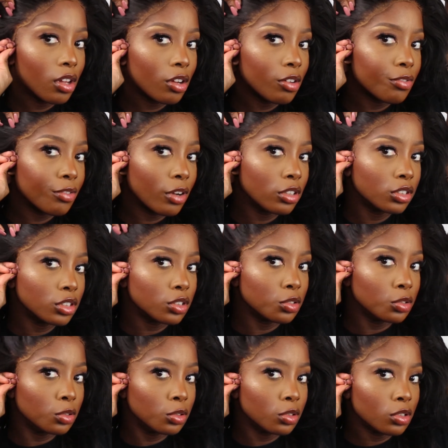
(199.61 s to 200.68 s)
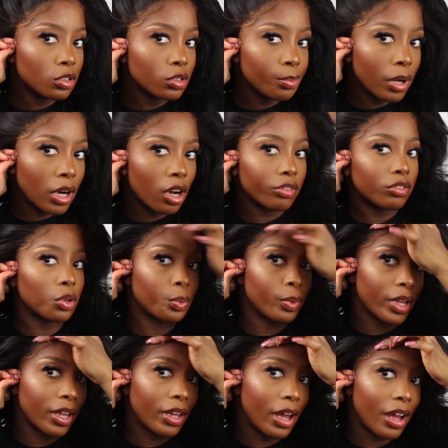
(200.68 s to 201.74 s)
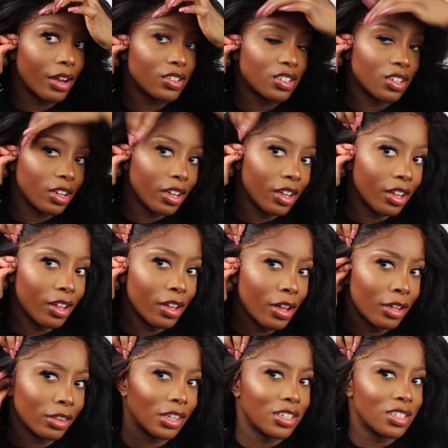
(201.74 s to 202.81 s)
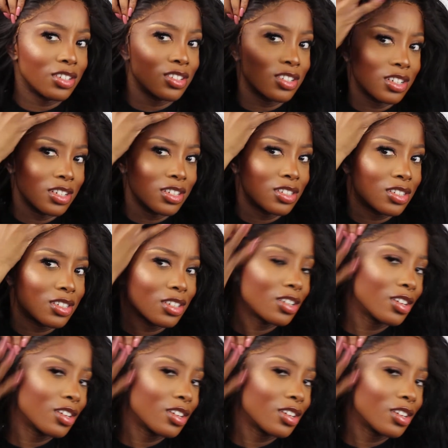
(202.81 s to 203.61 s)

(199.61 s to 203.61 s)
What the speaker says: frontal part of the wig actually doesn't just